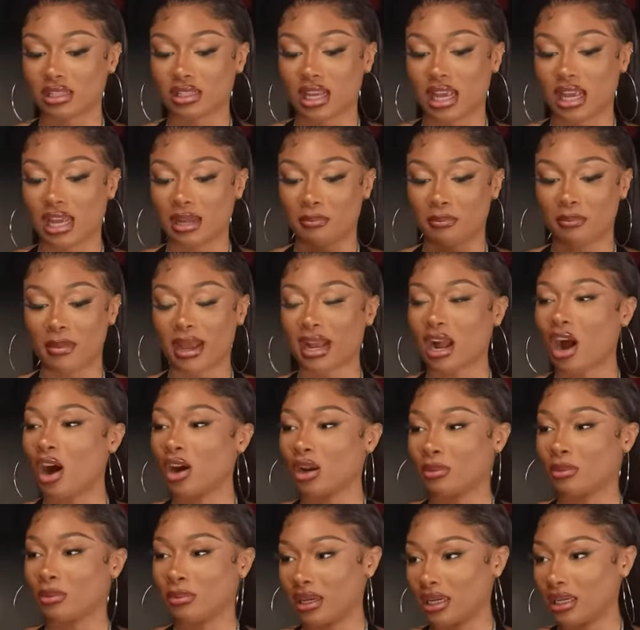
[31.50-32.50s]
and, right. and
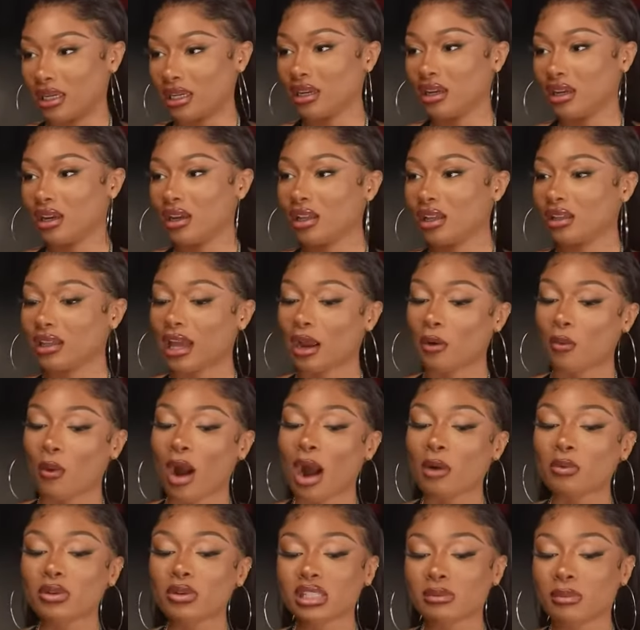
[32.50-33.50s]
make all the money. Mm-hmm. Like,
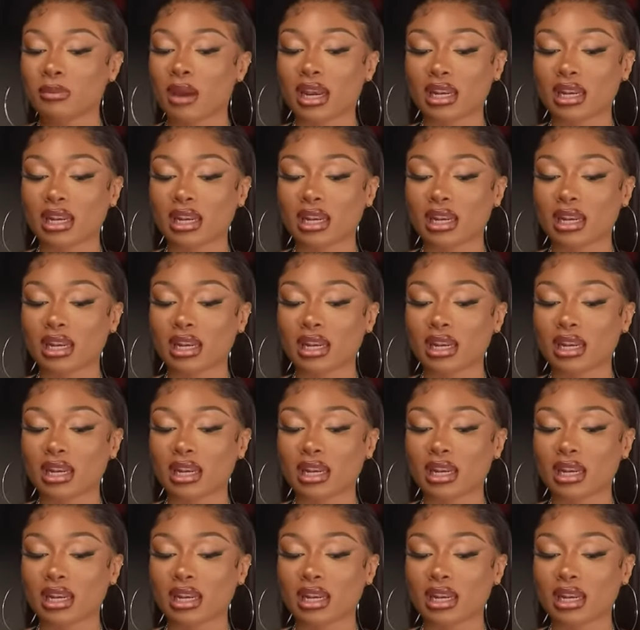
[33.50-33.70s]
why would